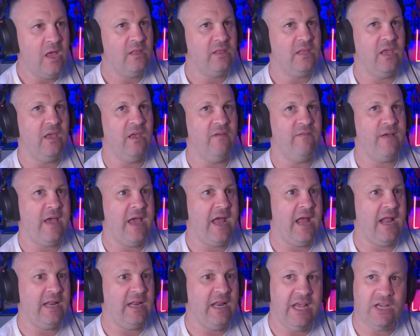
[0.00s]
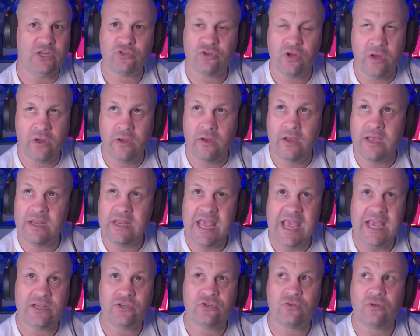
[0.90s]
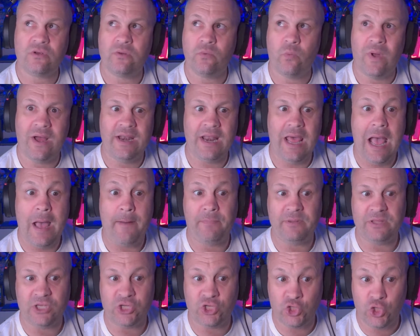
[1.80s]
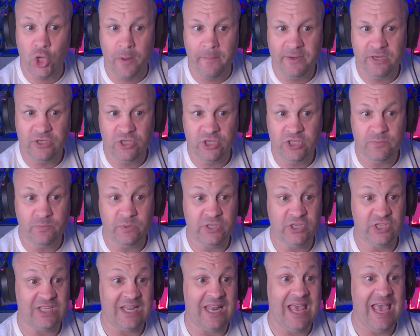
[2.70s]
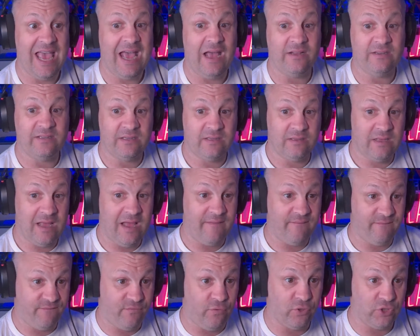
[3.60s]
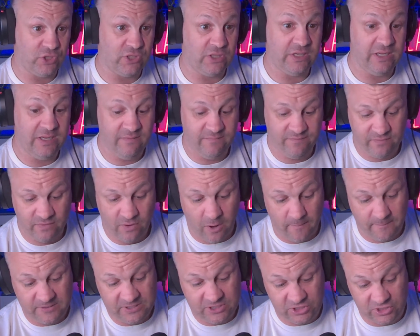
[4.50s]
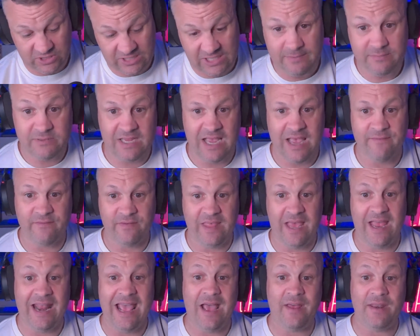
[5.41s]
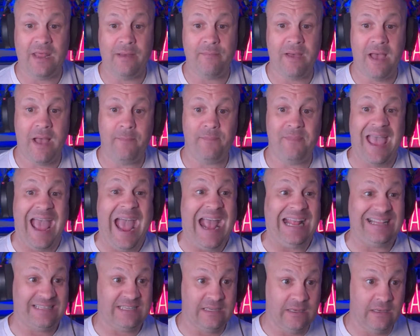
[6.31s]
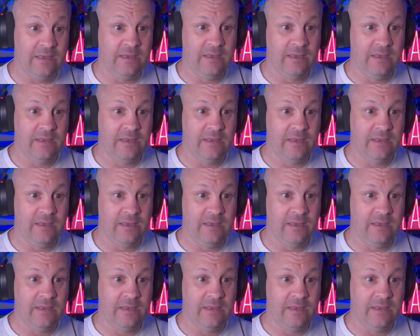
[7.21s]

They've had an extra one up at the stoppages, which has allowed, unfortunately, for opposition teams to have that outnumber at